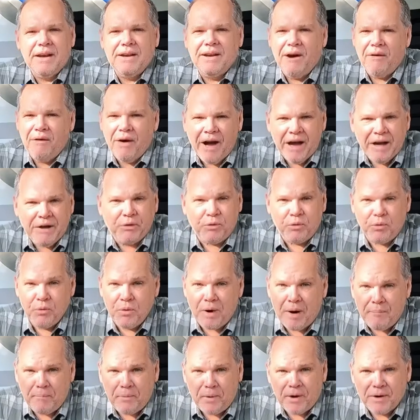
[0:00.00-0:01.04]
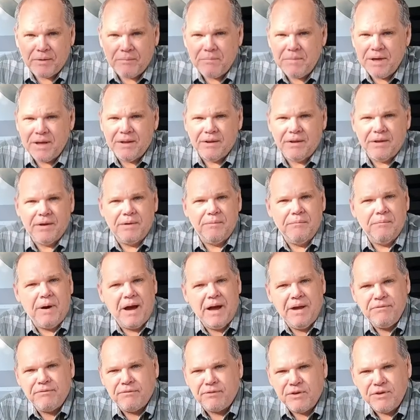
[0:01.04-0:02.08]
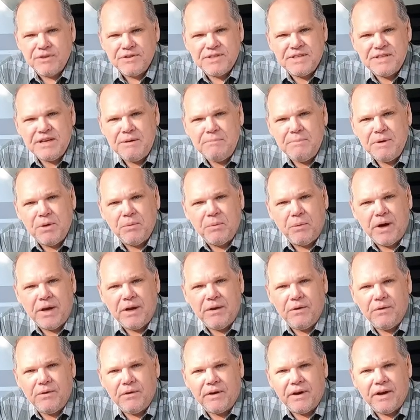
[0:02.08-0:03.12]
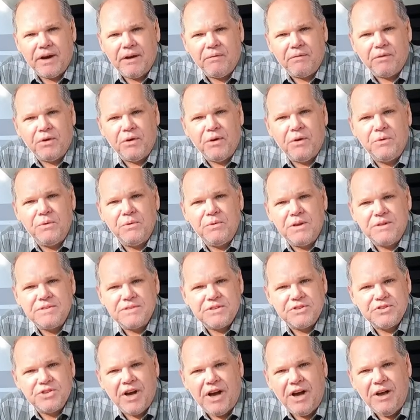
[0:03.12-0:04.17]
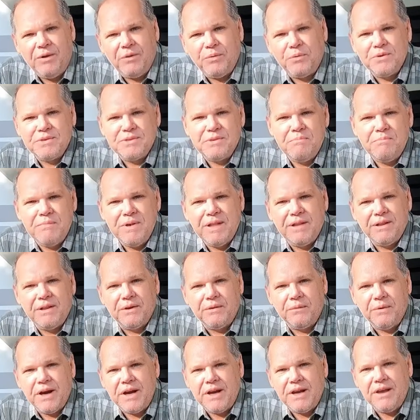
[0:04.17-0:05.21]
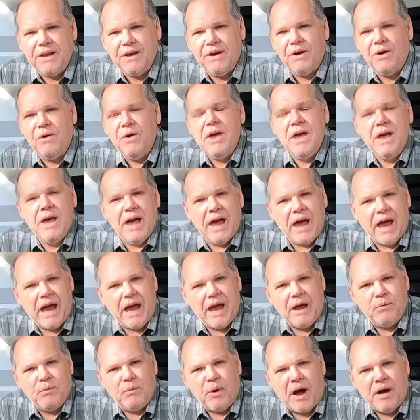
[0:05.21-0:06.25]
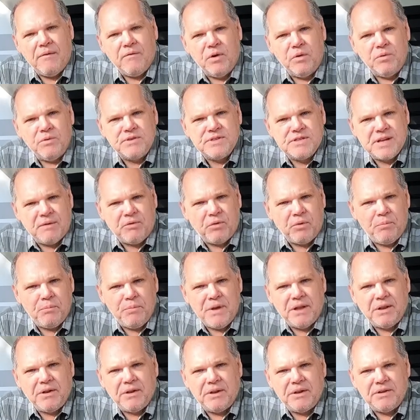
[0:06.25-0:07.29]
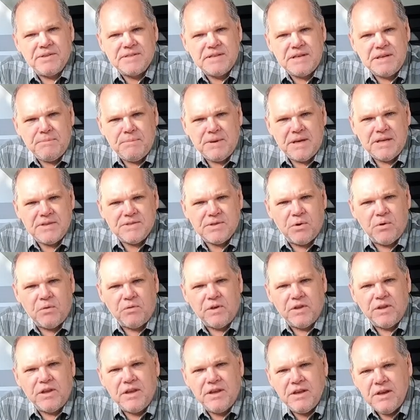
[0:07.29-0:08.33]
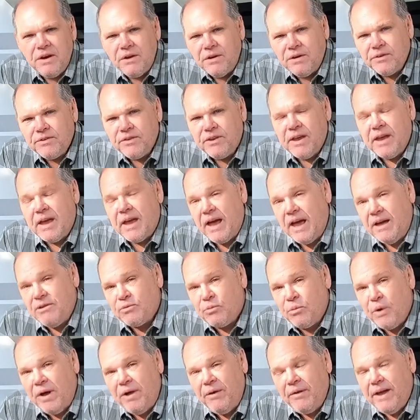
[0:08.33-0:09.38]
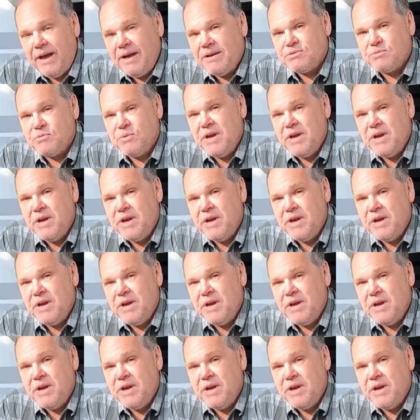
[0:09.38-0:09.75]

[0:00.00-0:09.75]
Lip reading: Now, I grew up on Midland. My first CB radio that I ever owned as a child was a Midland radio, and I've owned several Midland CBs over the years, as well as